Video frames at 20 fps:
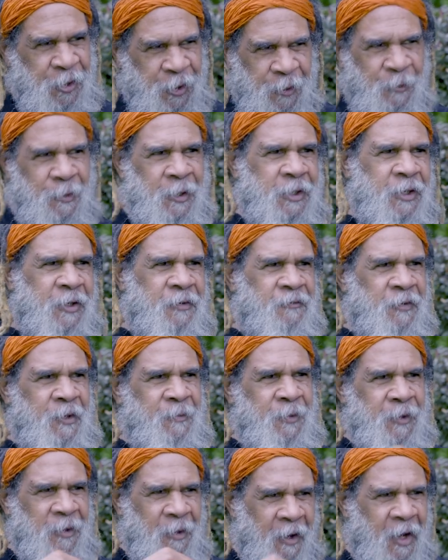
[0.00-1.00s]
You will
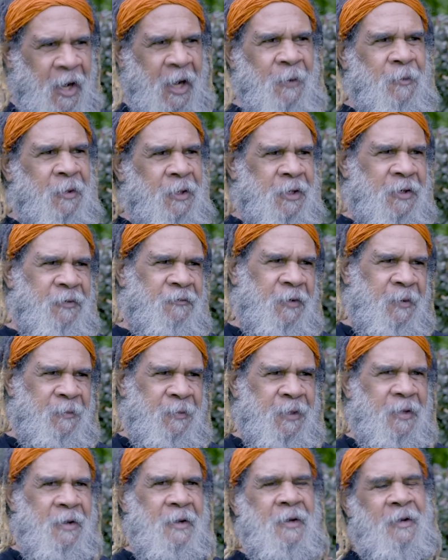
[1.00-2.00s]
contribute, I will
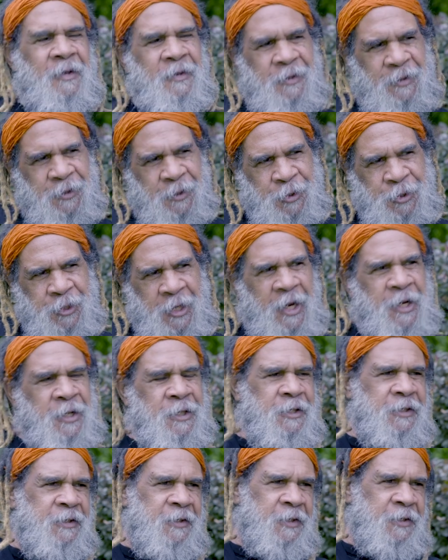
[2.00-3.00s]
contribute to the
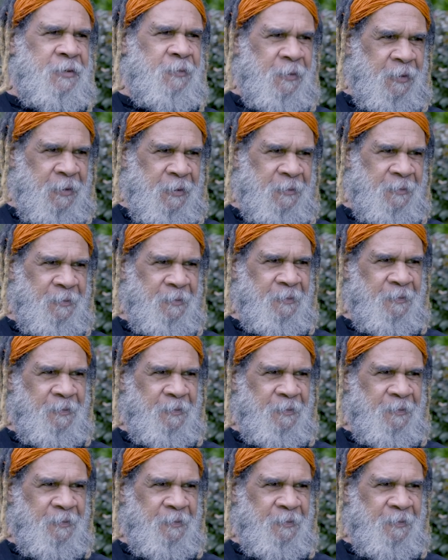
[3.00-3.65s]
changes of this world.